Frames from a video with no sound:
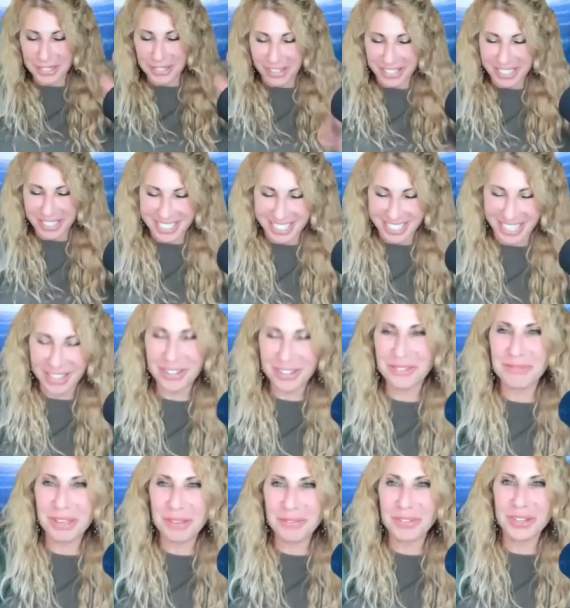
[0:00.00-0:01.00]
and all these other
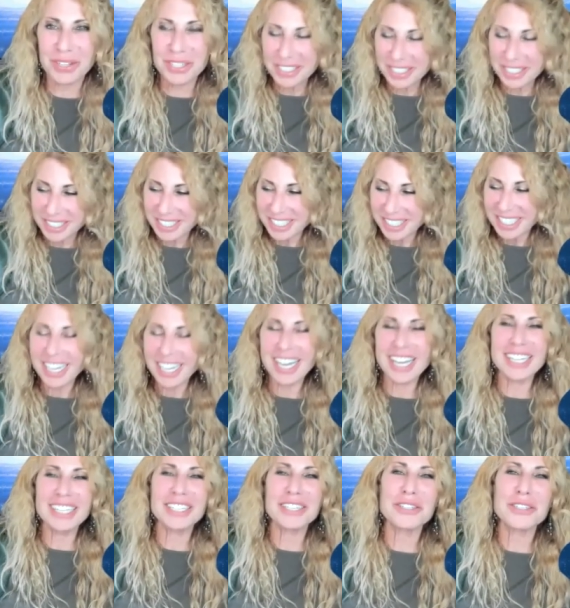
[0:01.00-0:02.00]
people
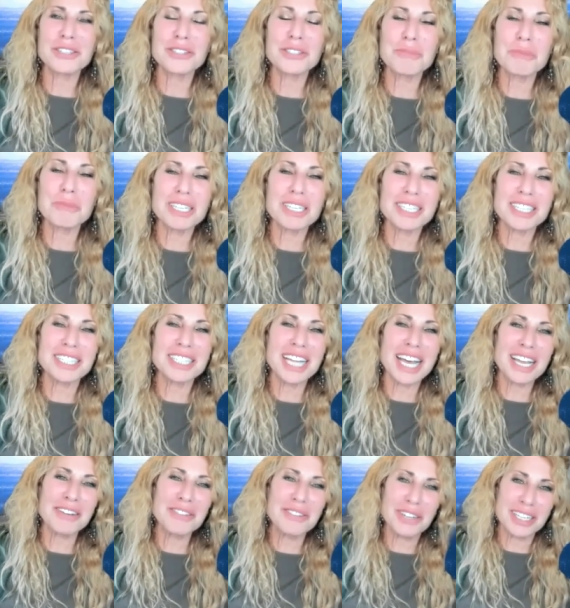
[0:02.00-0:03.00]
i know you speak the
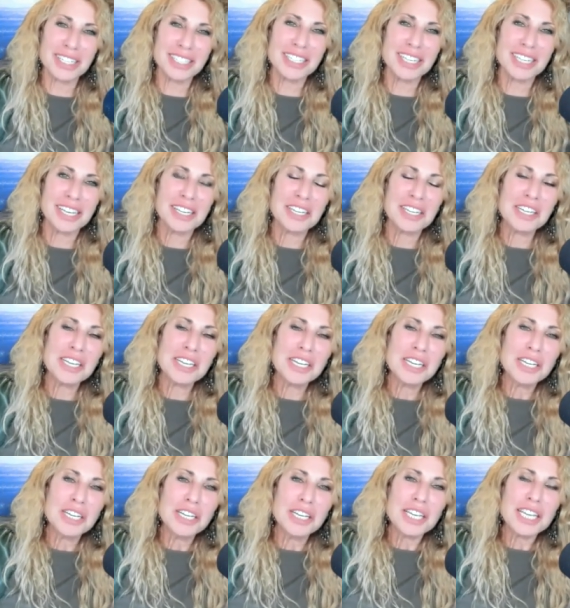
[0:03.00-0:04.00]
language
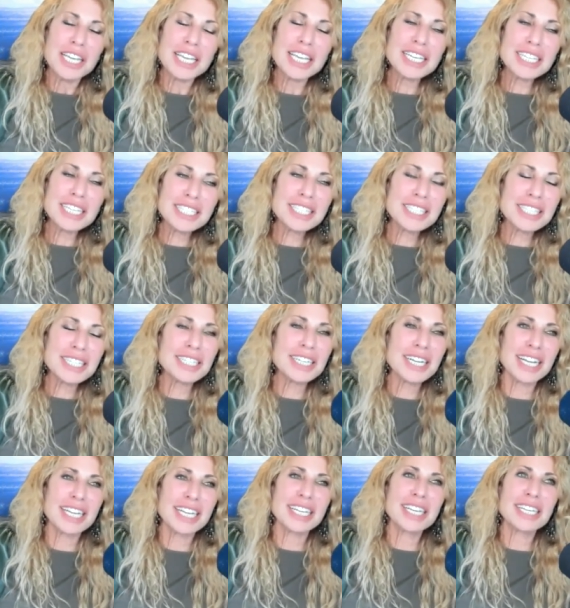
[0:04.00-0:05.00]
is there
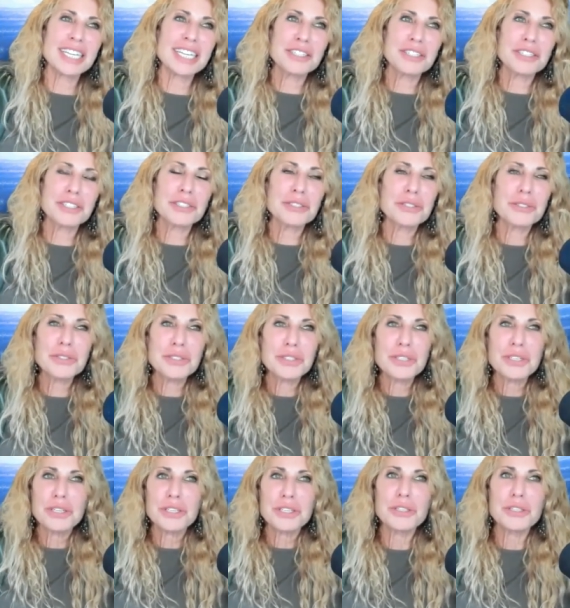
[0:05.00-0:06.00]
any new
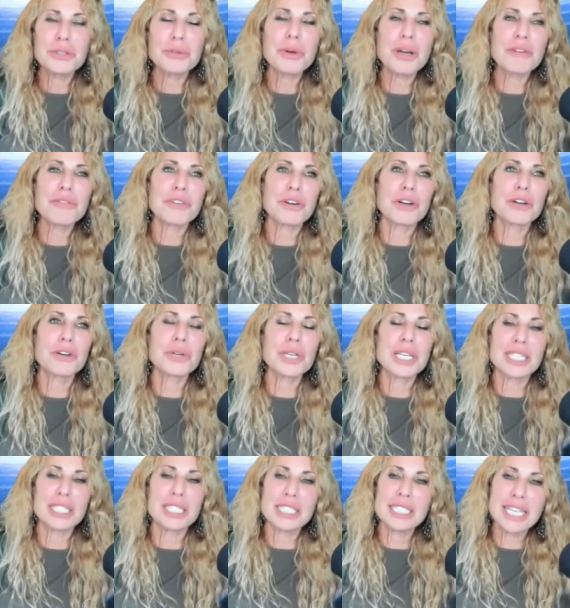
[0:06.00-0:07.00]
ufo
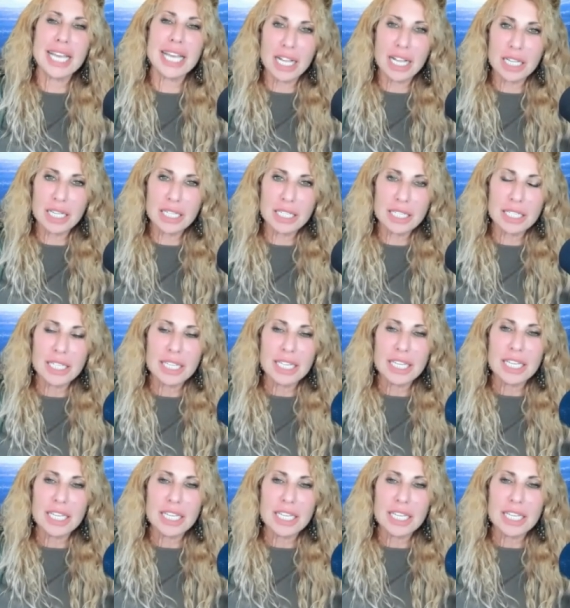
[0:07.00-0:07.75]
intel